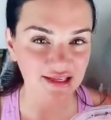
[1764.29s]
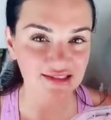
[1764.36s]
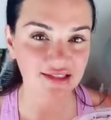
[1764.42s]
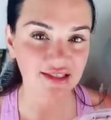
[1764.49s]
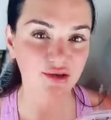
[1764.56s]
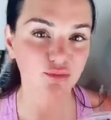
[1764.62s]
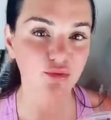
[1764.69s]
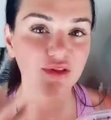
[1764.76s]
It's
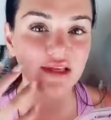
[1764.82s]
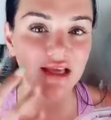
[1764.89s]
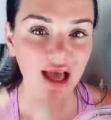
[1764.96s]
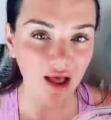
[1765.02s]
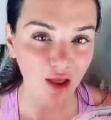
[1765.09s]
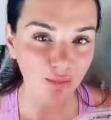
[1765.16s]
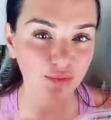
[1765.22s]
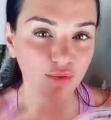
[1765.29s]
gonna really
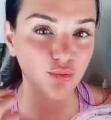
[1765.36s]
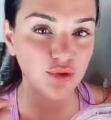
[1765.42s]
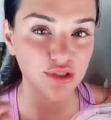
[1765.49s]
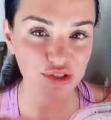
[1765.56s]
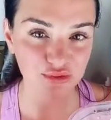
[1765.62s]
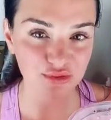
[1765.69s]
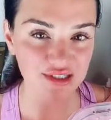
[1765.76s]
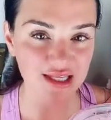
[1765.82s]
help
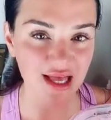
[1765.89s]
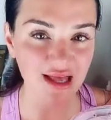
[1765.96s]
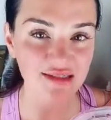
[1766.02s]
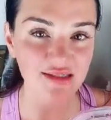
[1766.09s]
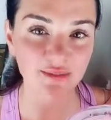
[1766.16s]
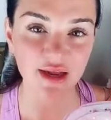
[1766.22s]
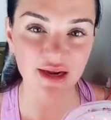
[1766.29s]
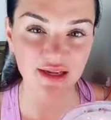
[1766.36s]
reduce that
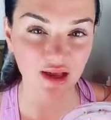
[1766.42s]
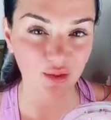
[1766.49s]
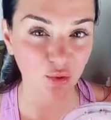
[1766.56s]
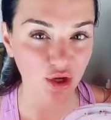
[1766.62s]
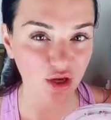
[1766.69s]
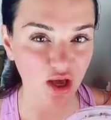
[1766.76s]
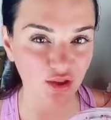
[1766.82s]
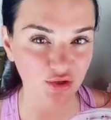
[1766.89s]
depending on
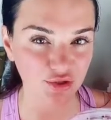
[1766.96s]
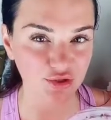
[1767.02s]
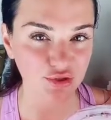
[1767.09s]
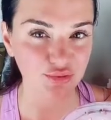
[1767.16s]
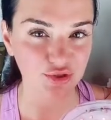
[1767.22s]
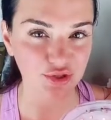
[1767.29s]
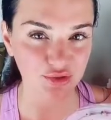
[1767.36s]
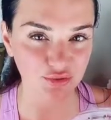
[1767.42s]
what color you
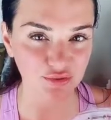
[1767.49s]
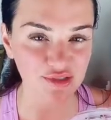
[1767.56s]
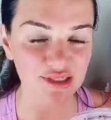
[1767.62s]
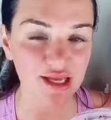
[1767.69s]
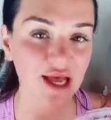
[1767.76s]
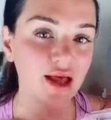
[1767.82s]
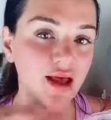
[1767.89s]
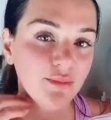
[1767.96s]
use
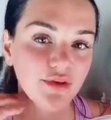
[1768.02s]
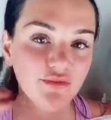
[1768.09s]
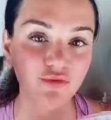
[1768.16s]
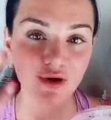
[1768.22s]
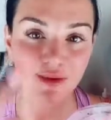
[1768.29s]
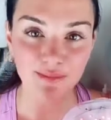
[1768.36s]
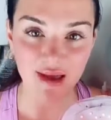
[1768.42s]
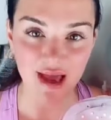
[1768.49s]

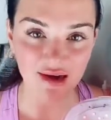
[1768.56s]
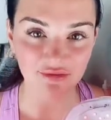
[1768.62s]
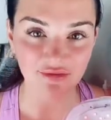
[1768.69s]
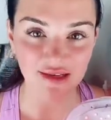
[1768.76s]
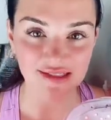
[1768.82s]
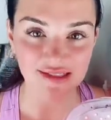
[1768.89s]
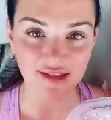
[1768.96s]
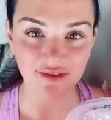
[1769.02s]
before it
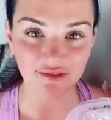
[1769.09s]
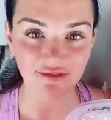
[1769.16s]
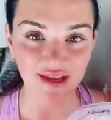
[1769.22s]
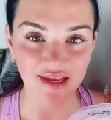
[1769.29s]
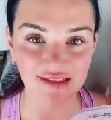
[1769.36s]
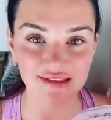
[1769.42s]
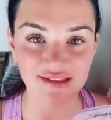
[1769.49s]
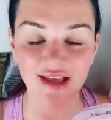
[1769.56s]
manifests on the
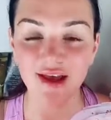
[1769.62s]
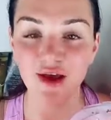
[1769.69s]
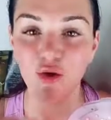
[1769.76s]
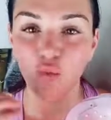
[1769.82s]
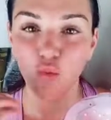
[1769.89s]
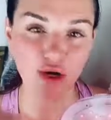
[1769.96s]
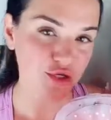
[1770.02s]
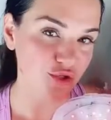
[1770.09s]
face.
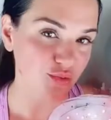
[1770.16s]
When